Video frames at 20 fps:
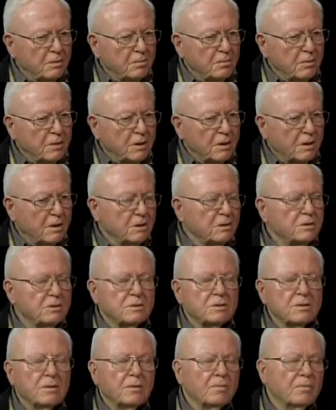because
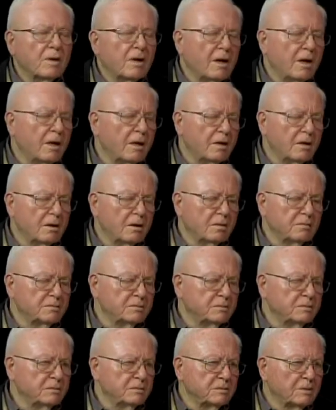I, uh,
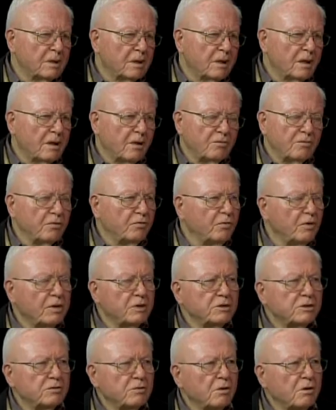I have a very
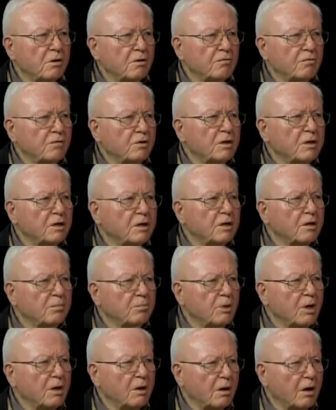strong feeling
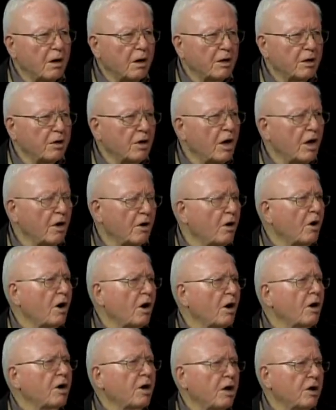about art,
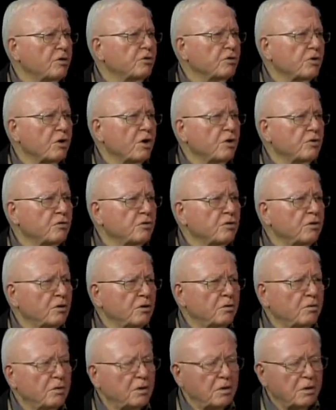art education in
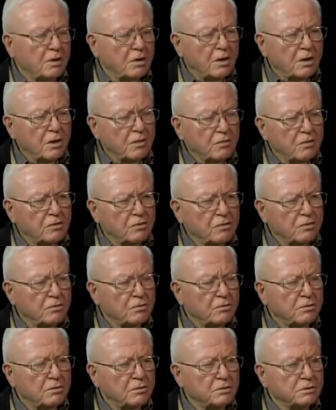yes. the uh, in the
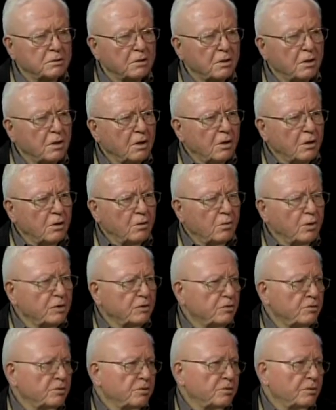school. Me too. Which
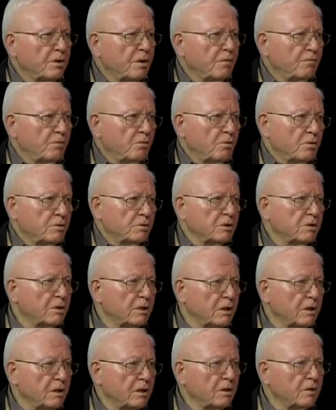
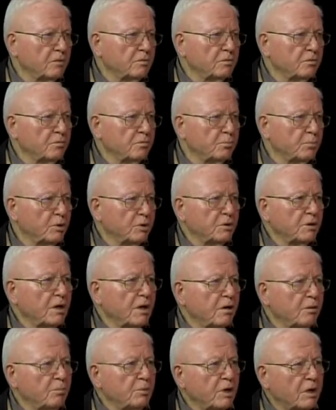unfortunately is put Gone.
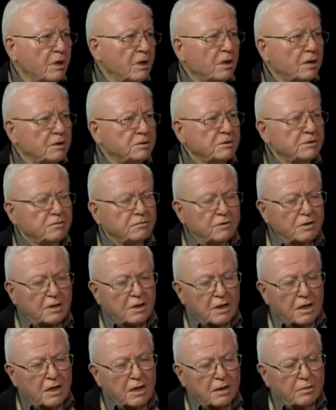down because of
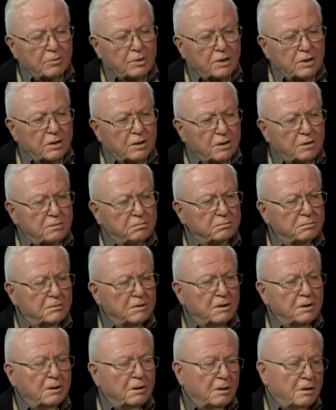economy and
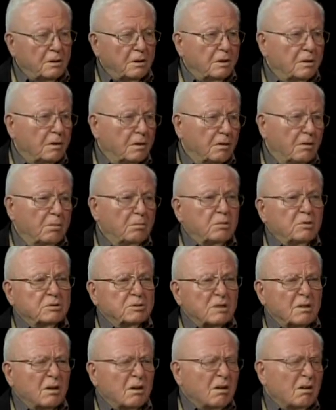
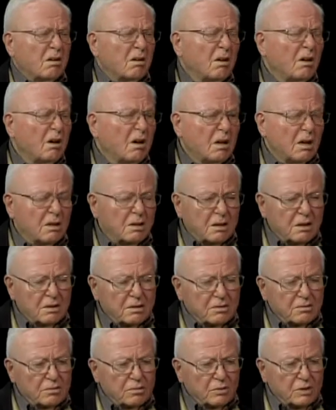almost long gone,
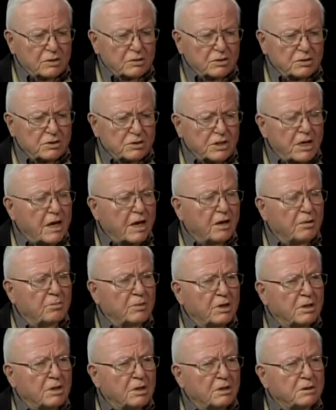which is sad
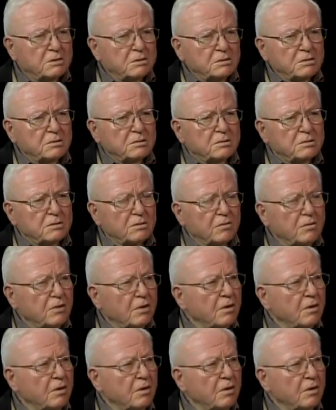because and the kids the,